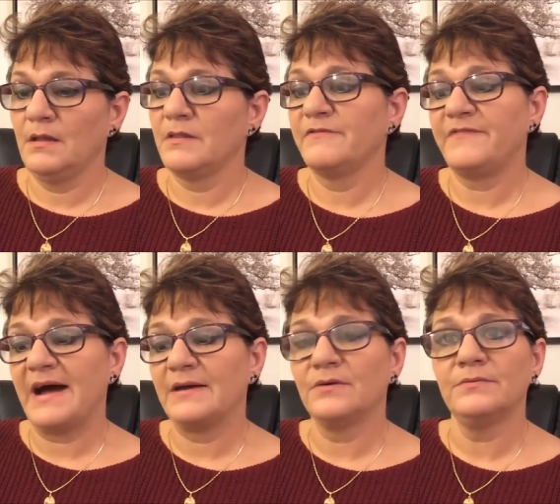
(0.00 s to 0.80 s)
The
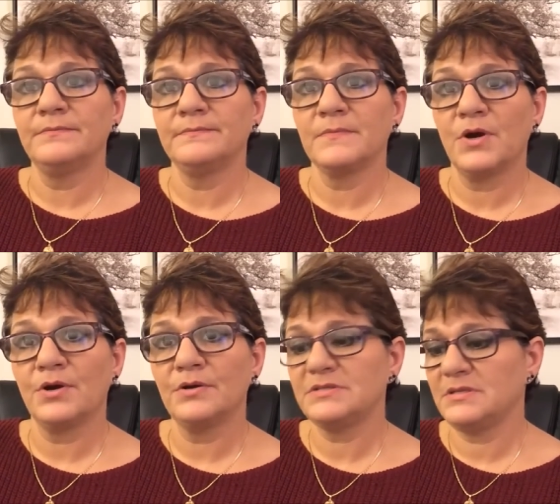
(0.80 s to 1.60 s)
final
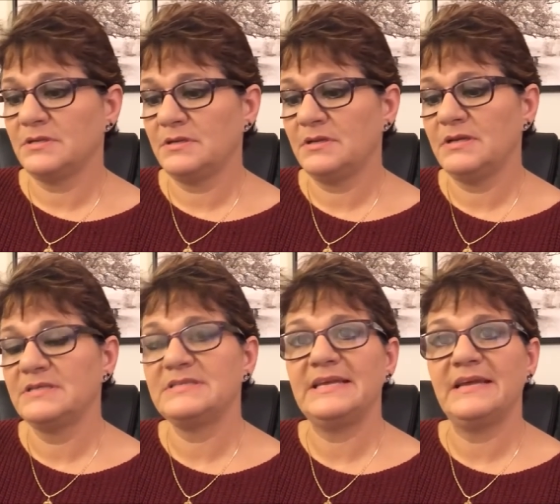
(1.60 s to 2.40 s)
hurt
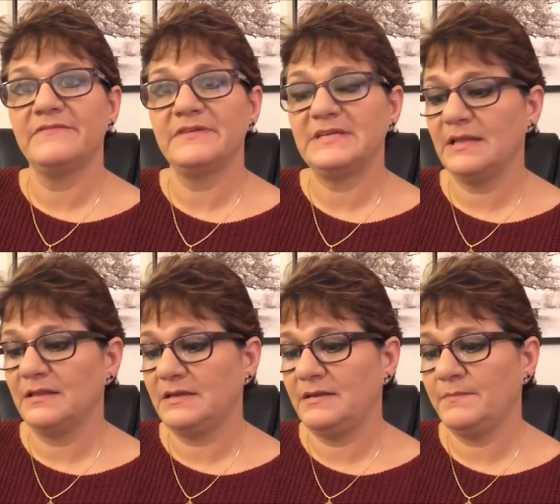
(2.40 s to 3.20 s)
is the
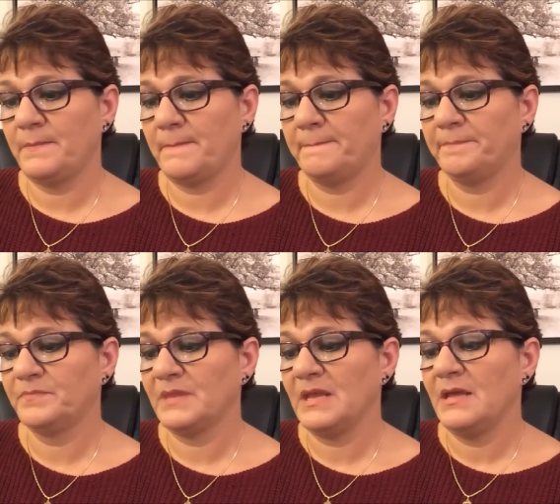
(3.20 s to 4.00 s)
infidelity.
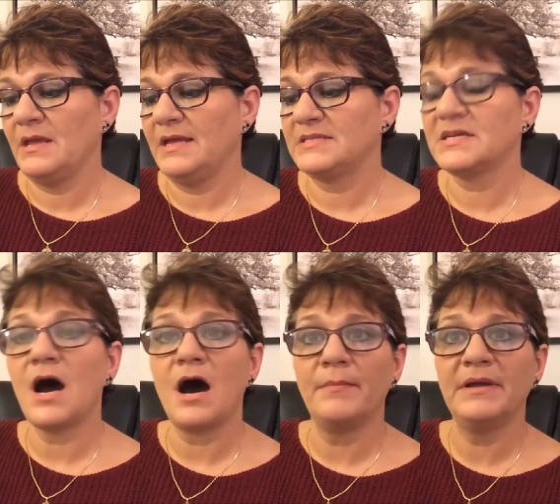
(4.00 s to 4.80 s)
It's
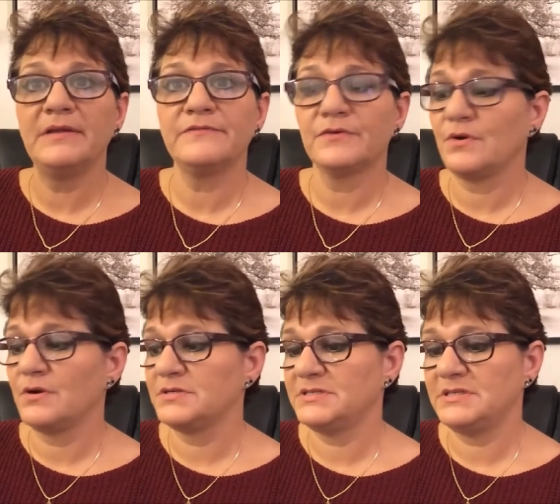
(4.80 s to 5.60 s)
common for
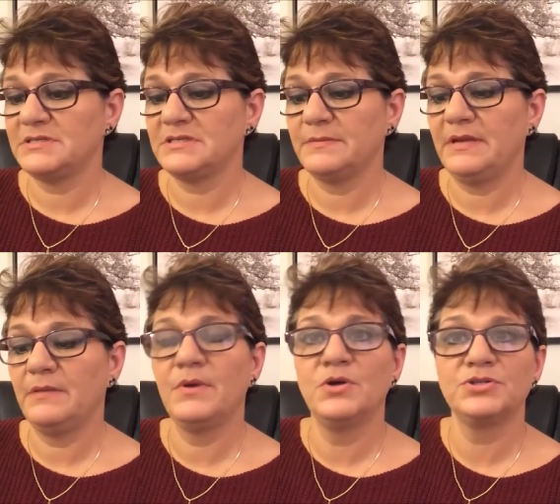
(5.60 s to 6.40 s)
narcissists to be
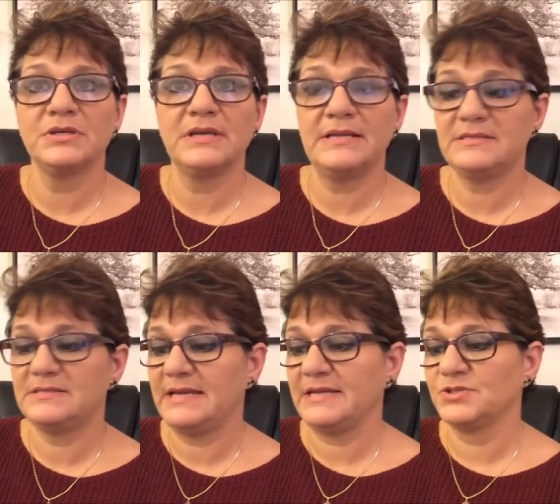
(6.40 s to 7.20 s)
emotionally and
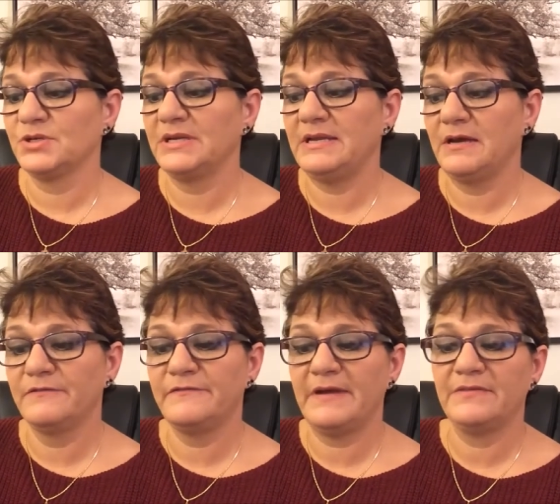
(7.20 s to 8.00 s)
sexually
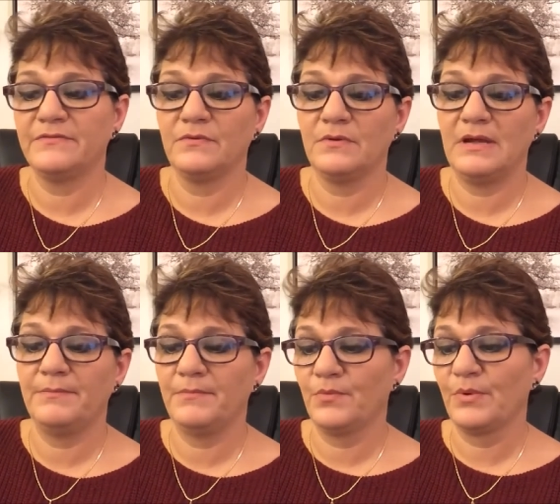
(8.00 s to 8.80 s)
unfaithful
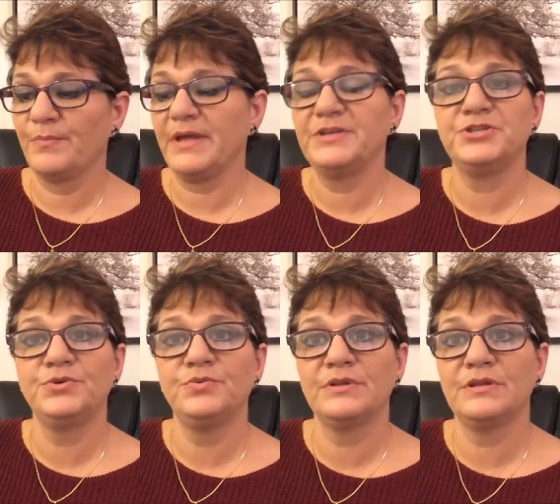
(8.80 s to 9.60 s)
and replace
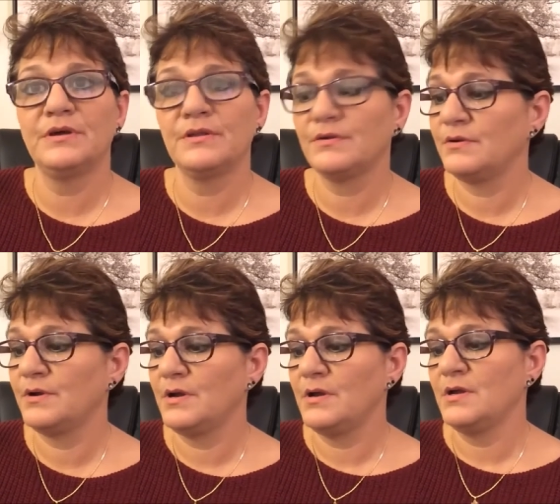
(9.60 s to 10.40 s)
you with another
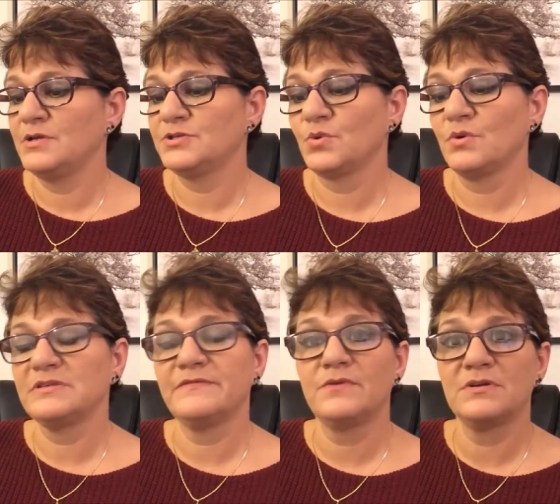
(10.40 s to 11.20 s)

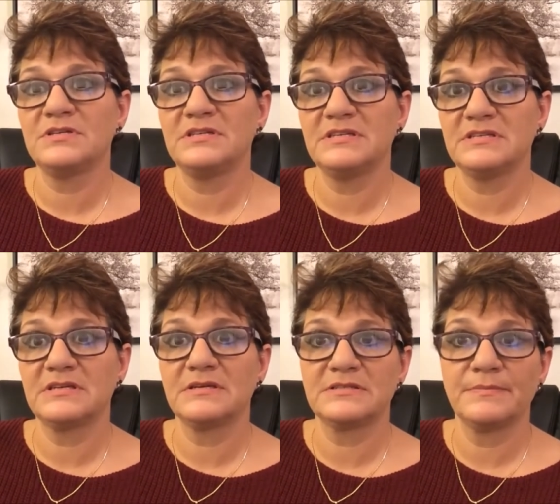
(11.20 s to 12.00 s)
source of
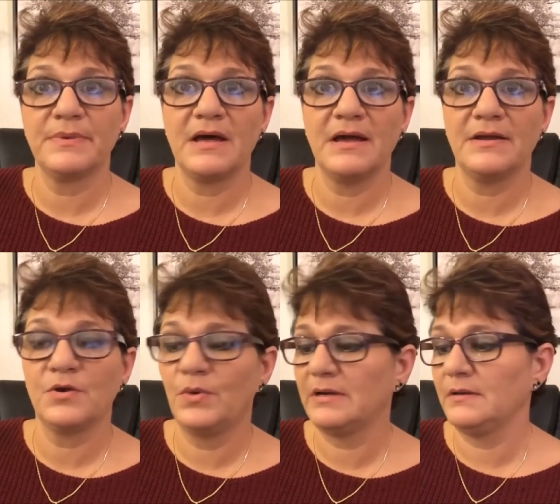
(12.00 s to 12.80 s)
narcissistic supply
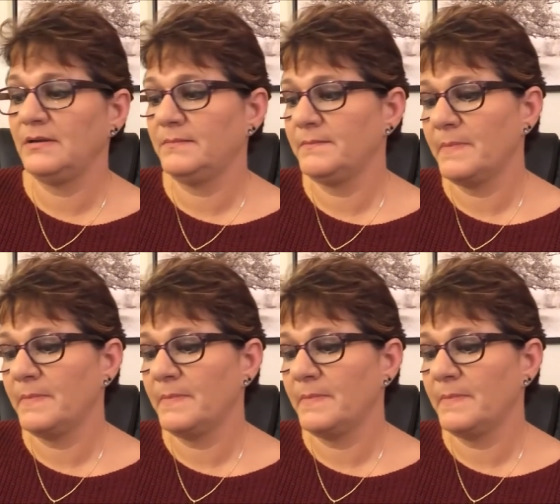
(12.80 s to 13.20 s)
quickly.